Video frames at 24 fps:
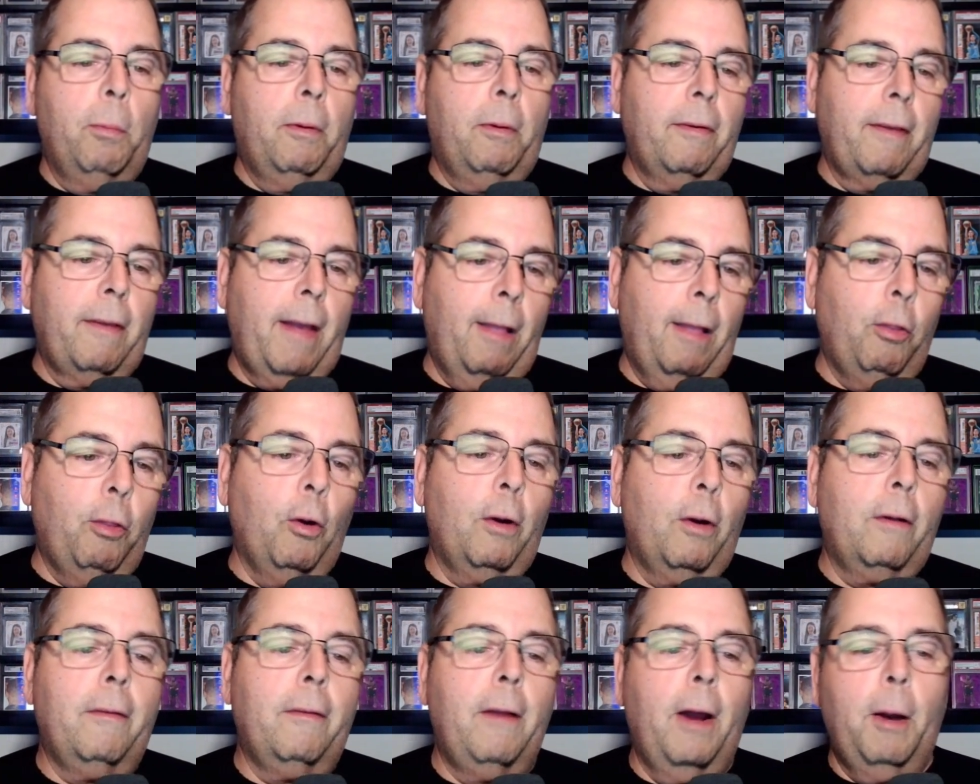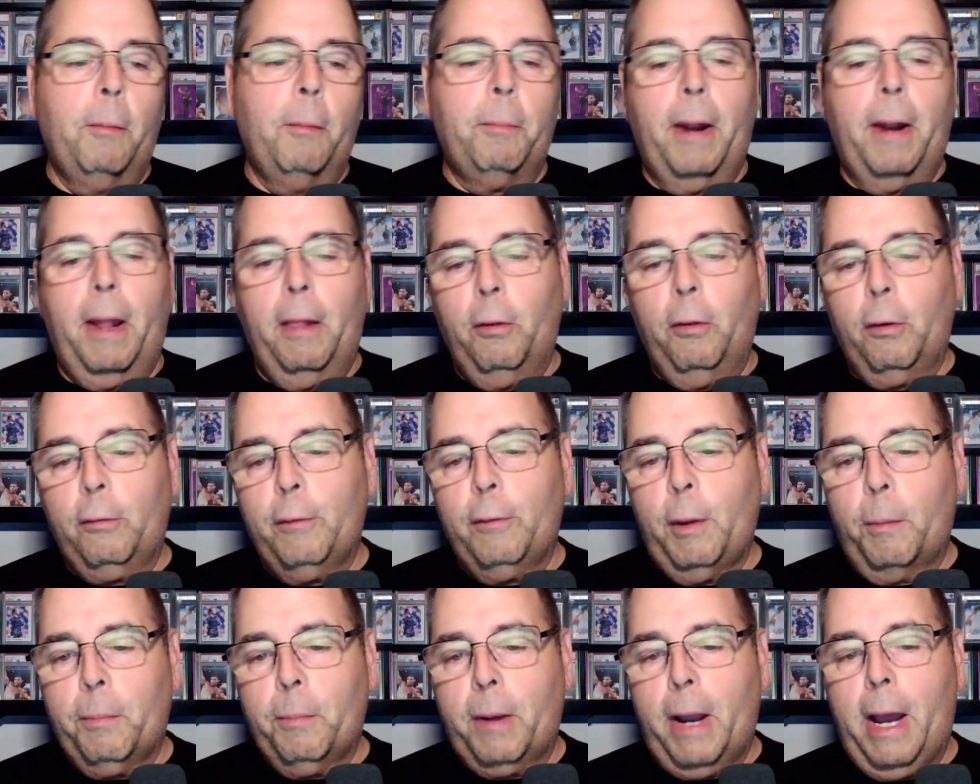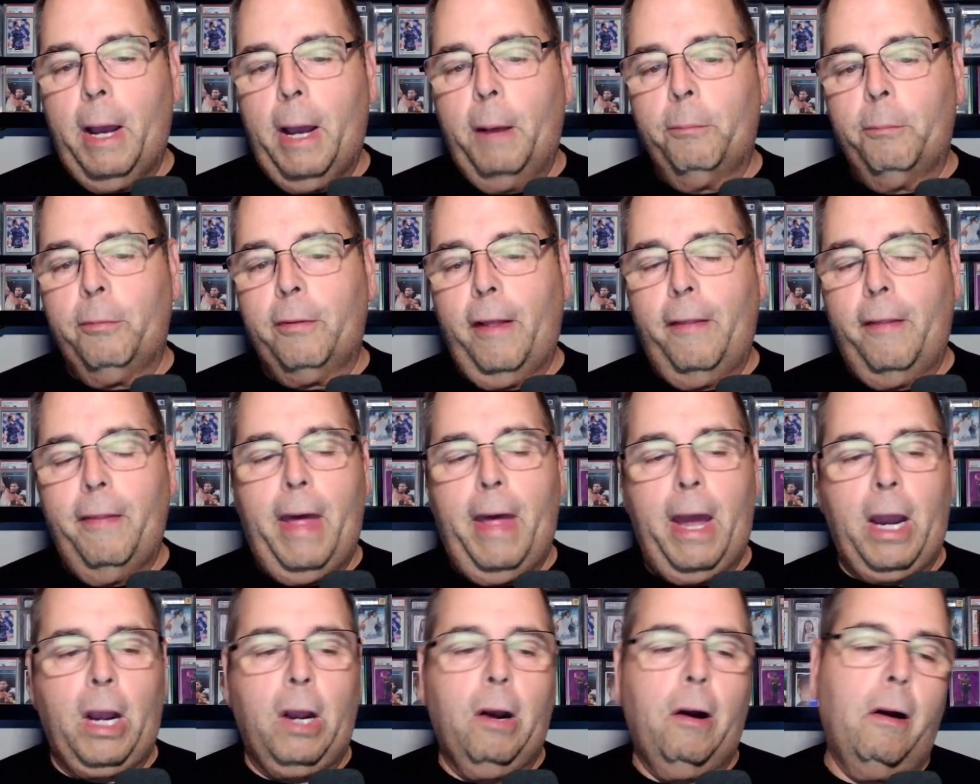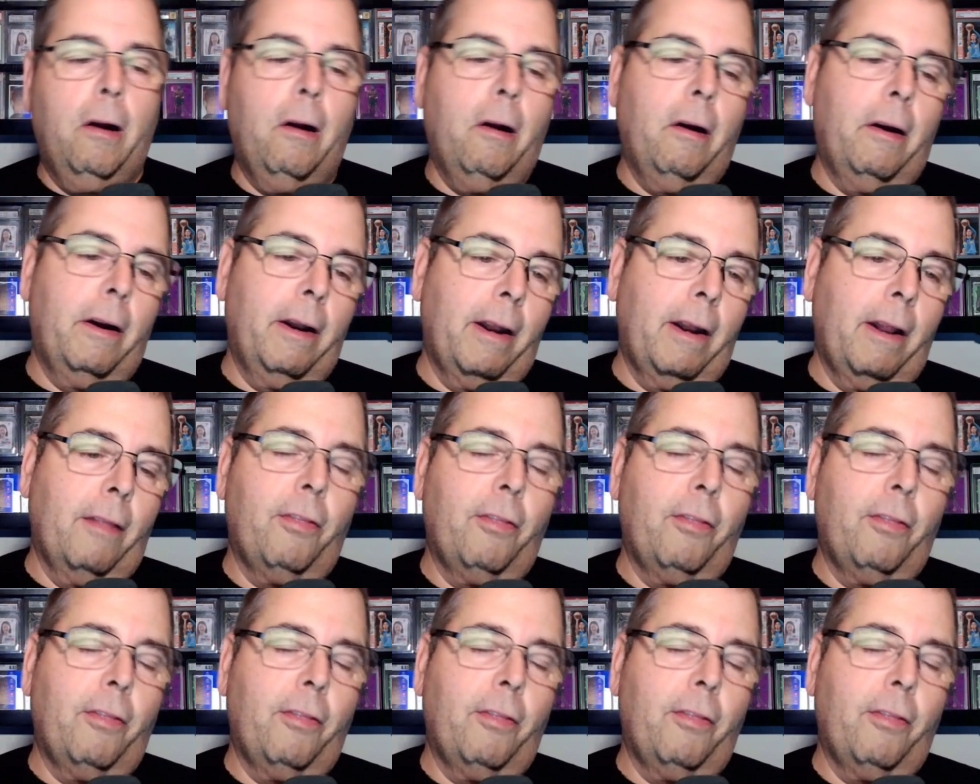because I looked up comps on that card and I